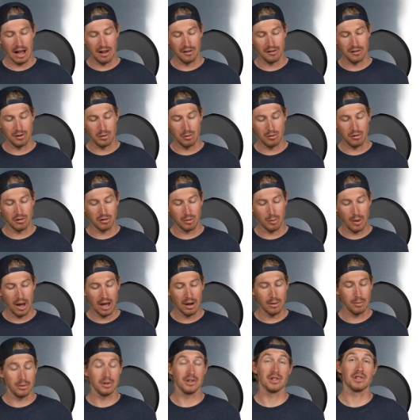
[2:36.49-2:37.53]
as you
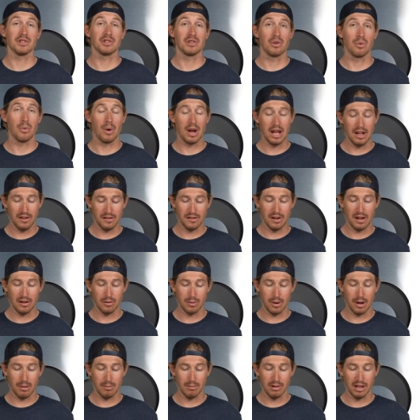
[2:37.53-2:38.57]
sweat, which is great.
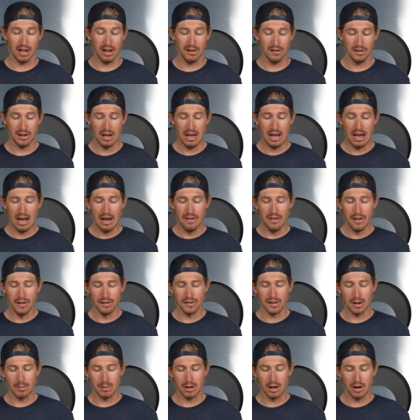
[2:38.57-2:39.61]
Stays right in place. And then
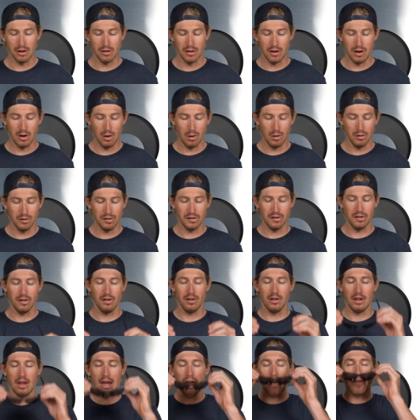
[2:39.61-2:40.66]
some here in the nose
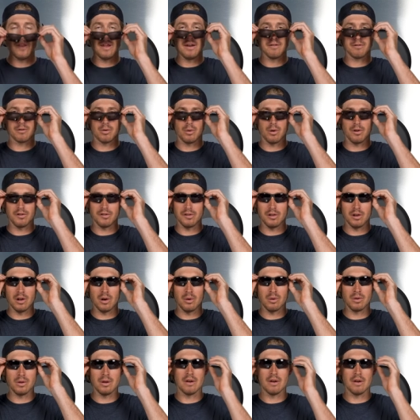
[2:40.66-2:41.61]
and then of course, you know,